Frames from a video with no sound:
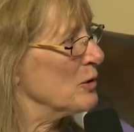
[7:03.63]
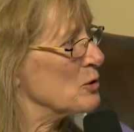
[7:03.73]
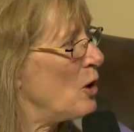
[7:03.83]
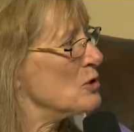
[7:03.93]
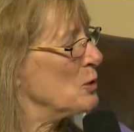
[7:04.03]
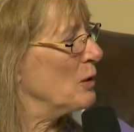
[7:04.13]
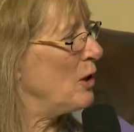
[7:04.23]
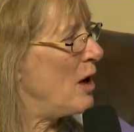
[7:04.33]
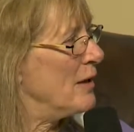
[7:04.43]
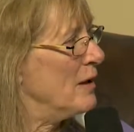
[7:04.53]
There's also a
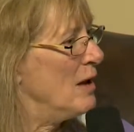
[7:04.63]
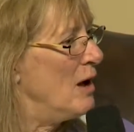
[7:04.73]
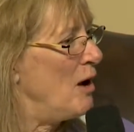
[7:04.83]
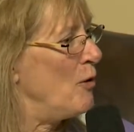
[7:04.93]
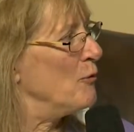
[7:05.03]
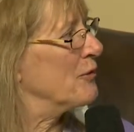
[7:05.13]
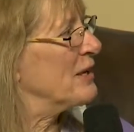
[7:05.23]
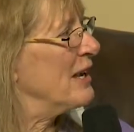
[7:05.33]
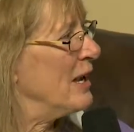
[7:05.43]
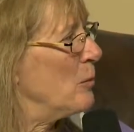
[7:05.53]
lot of
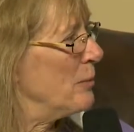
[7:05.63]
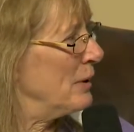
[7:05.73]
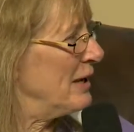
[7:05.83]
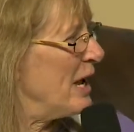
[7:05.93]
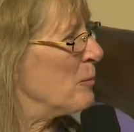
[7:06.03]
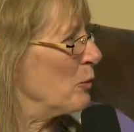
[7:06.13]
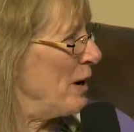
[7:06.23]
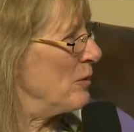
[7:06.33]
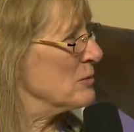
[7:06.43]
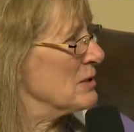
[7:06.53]

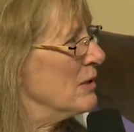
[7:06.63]
campgrounds